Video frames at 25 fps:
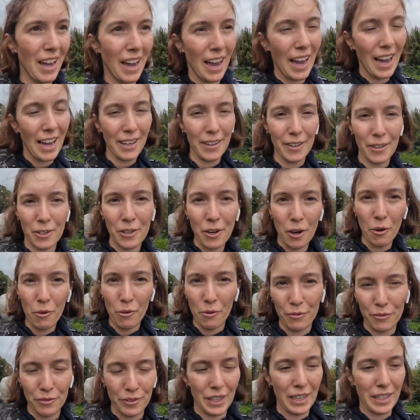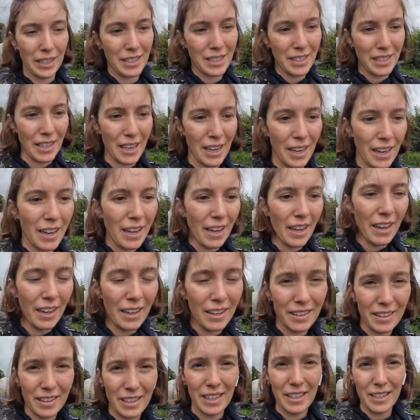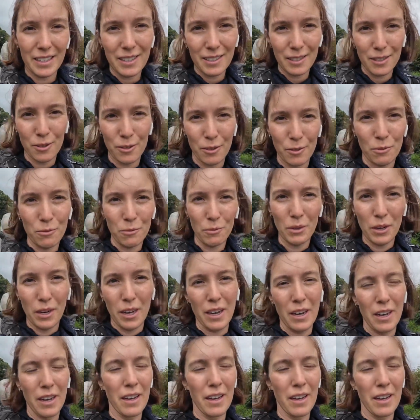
I don't know if that's things to